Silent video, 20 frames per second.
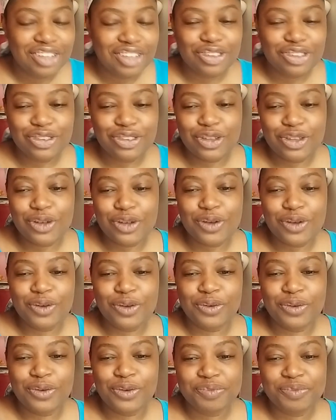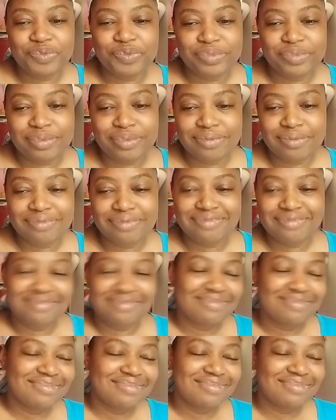So
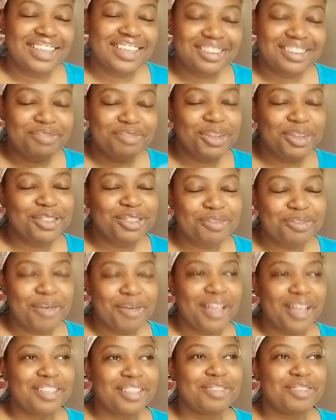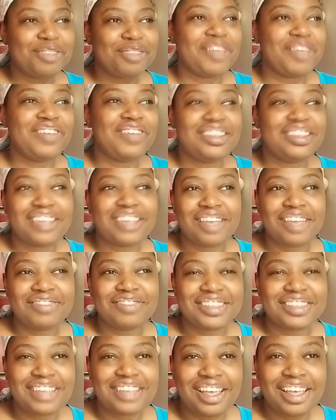it just brings a smile to my face
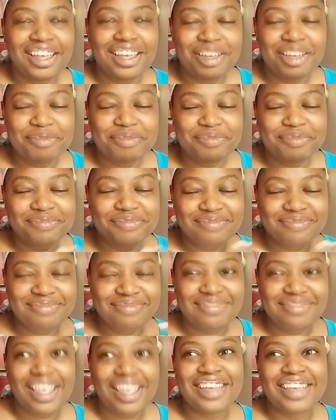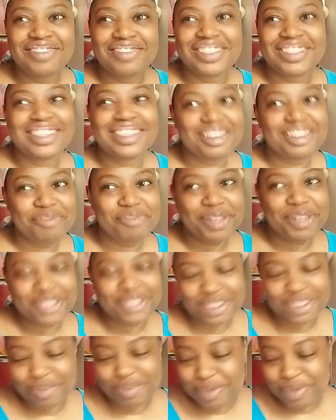every time I even think
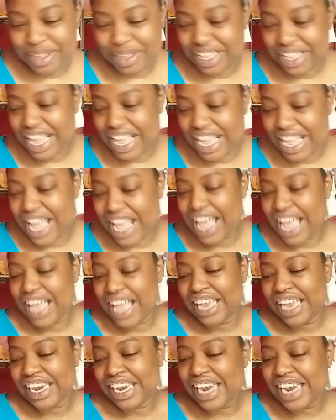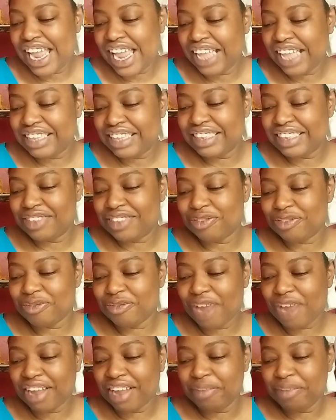about this book. Next,
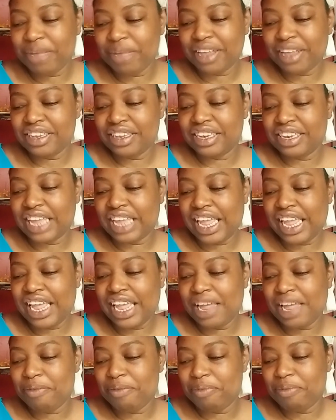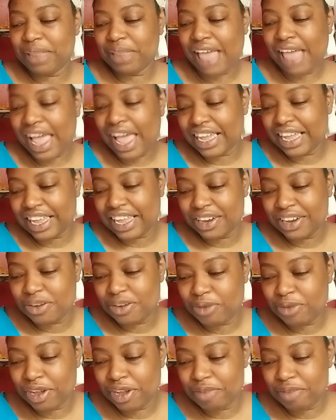recommend a black and
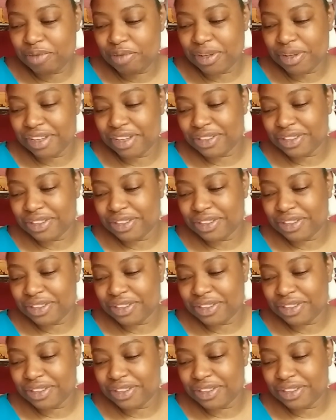queer book.